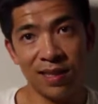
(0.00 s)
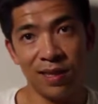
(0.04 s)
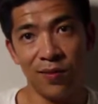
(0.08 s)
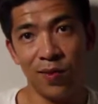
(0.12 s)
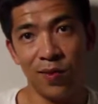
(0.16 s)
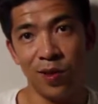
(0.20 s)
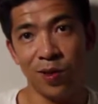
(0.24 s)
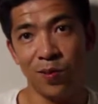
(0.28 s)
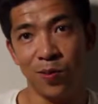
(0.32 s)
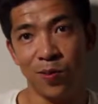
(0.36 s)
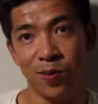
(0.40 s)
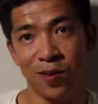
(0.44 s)
The
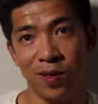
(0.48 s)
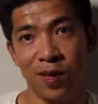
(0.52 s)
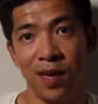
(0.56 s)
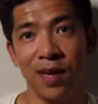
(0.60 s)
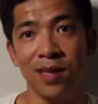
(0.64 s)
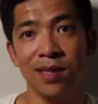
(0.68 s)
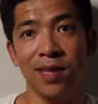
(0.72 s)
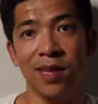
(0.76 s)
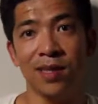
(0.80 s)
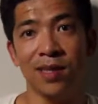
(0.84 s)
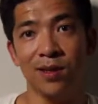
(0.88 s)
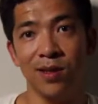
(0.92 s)
first one was
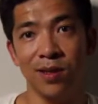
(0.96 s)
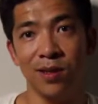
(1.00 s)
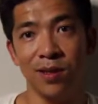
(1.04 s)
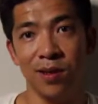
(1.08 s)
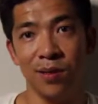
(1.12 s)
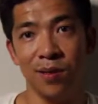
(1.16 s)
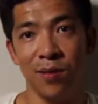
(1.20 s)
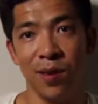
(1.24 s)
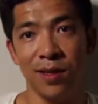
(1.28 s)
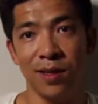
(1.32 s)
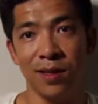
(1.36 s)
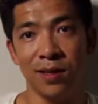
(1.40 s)
lost. That's what you're
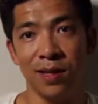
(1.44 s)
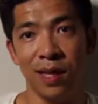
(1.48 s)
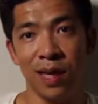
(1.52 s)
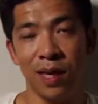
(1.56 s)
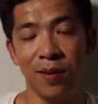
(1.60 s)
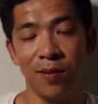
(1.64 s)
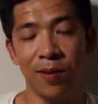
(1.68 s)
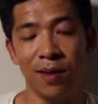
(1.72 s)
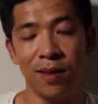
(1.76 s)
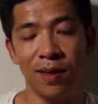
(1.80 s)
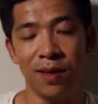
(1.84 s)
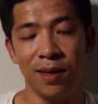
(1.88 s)
talking about. The
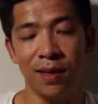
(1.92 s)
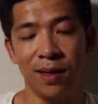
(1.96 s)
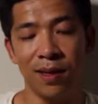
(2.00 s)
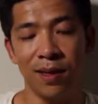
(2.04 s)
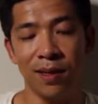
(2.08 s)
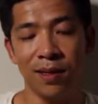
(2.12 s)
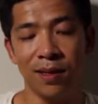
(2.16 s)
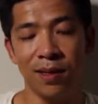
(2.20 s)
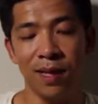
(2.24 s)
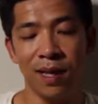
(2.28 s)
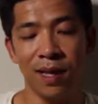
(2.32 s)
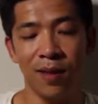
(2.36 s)
second one, and then
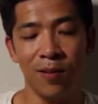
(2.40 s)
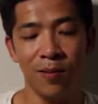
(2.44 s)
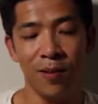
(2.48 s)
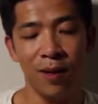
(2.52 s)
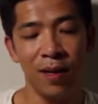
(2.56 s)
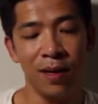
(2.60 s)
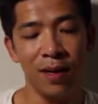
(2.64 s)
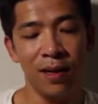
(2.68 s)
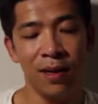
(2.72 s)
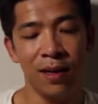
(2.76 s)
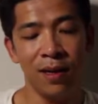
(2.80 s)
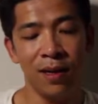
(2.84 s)
the second
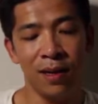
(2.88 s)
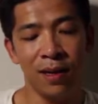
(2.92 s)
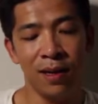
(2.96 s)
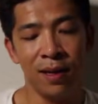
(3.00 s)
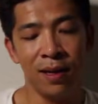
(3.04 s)
one,